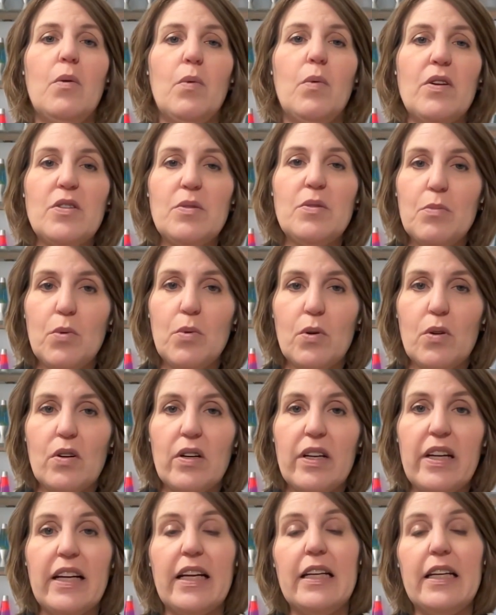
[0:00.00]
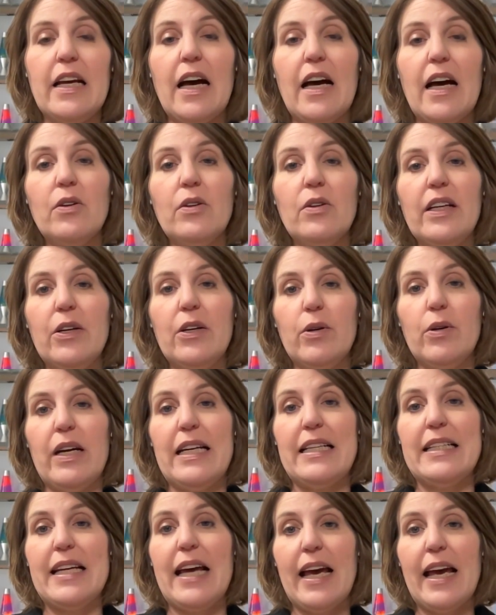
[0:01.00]
What's more, it can not only
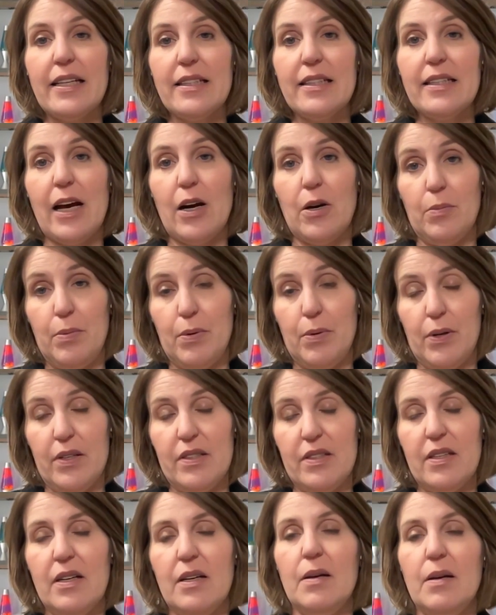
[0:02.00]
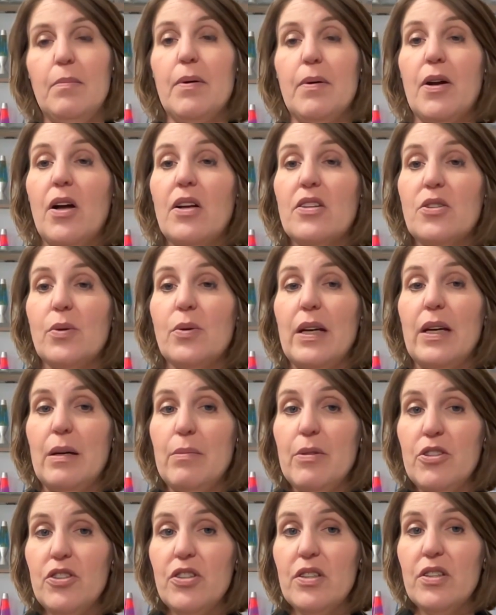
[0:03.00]
create text outputs, but also
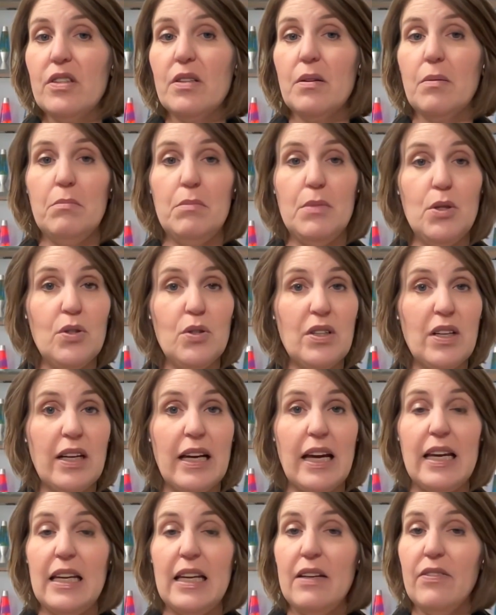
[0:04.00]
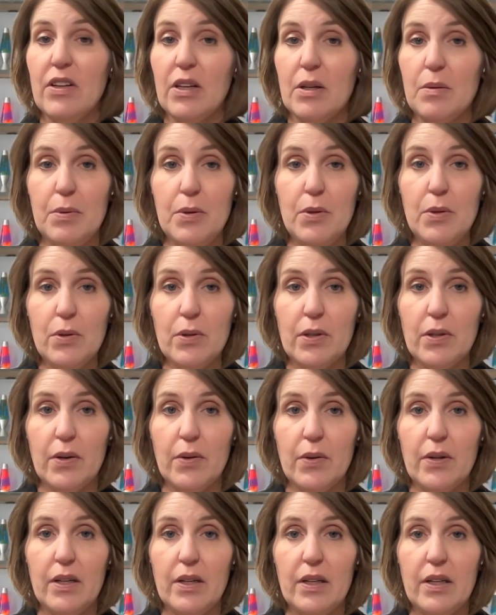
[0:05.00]
images, music, and even computer
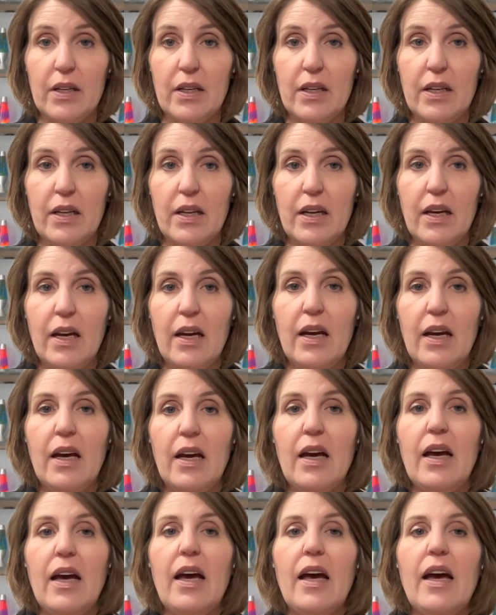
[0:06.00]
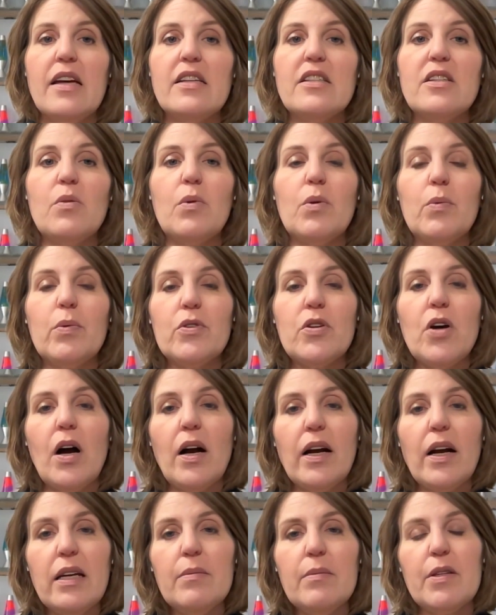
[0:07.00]
code. So when we're
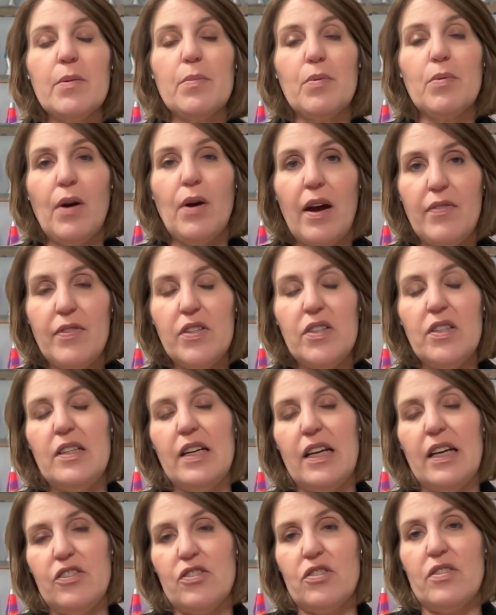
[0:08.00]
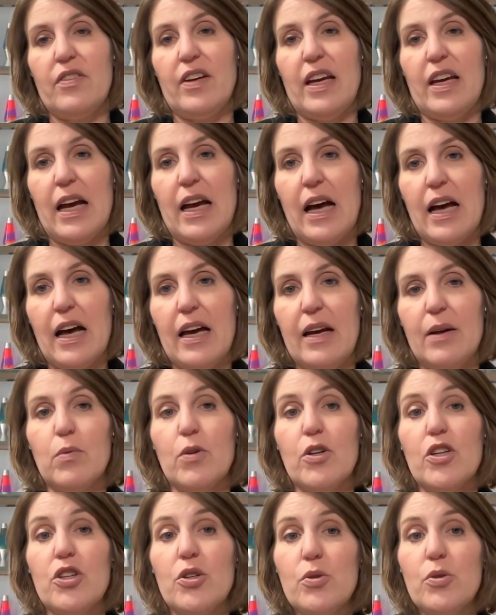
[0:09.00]
talking about the privacy dangers of AI, we're
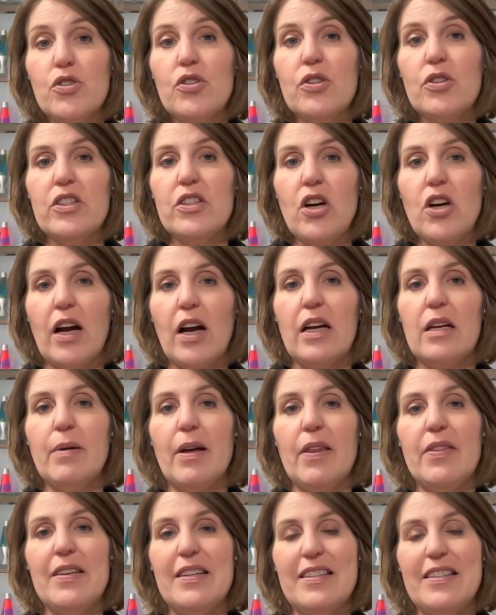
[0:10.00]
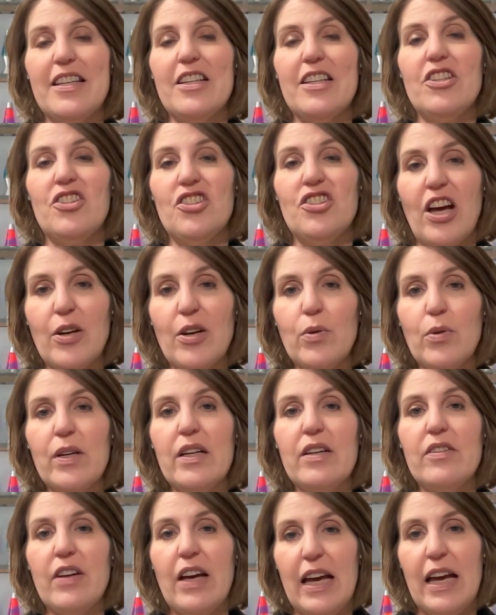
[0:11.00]
usually talking about this
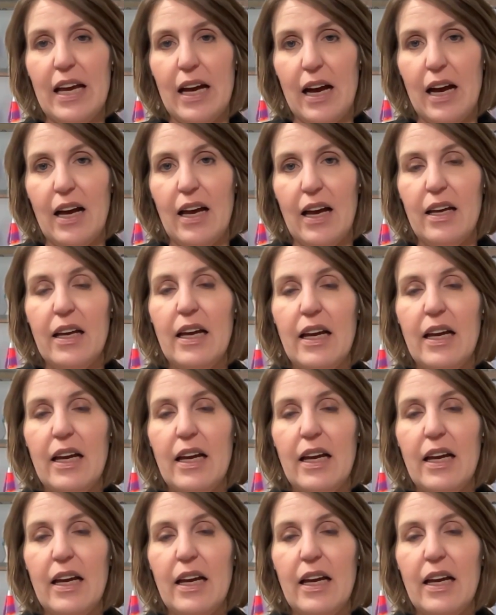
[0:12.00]
generative AI,